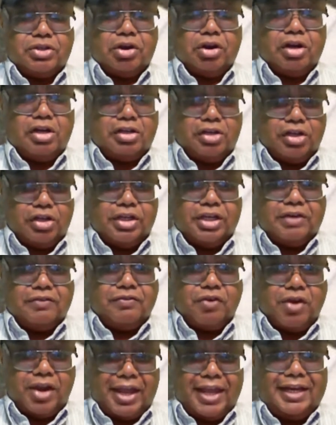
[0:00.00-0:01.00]
to start
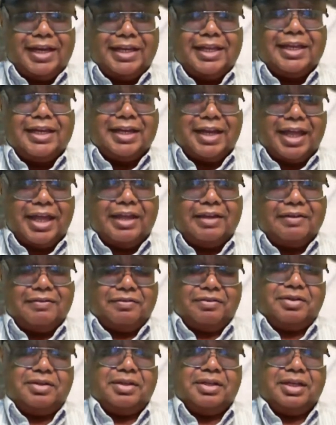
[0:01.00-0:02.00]
looking for alien
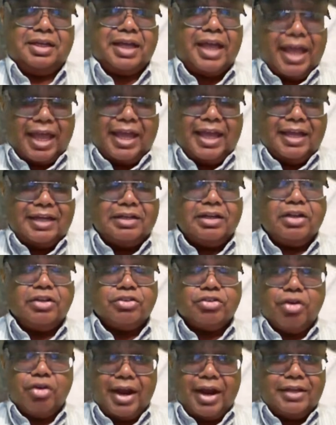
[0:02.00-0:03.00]
life
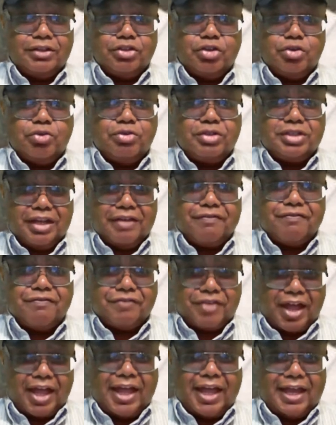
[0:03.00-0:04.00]
and trying to
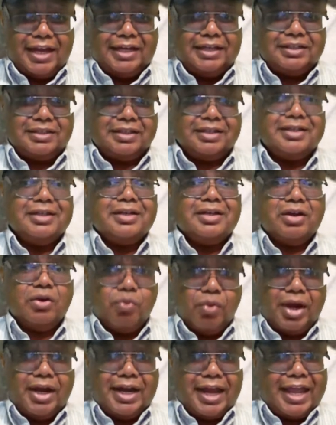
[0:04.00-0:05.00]
define
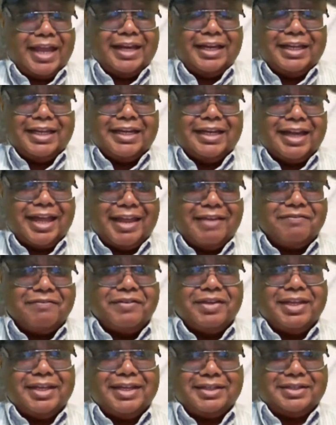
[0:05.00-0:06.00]
what alien
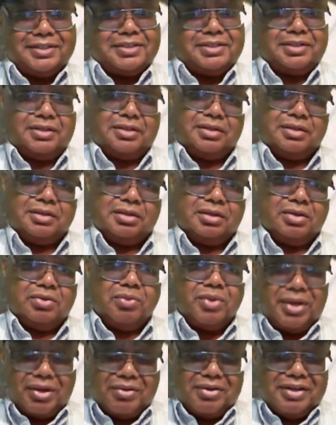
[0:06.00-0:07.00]
life is.
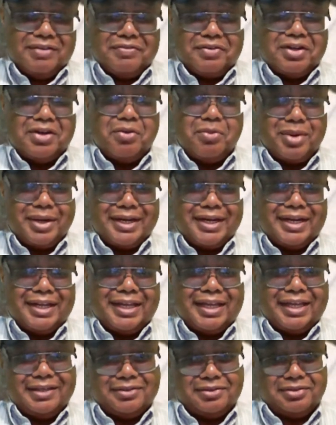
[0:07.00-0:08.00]
We don't even know
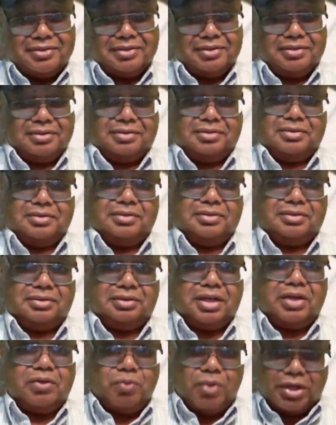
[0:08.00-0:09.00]
what it is.
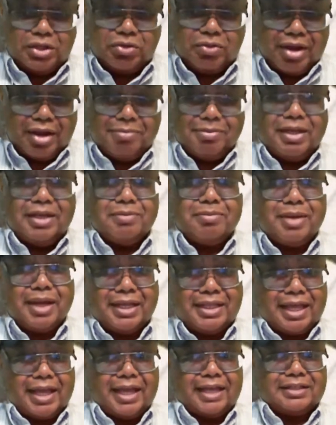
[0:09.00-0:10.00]
And what do I
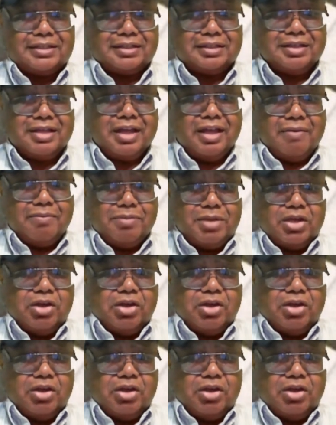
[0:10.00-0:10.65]
mean by that?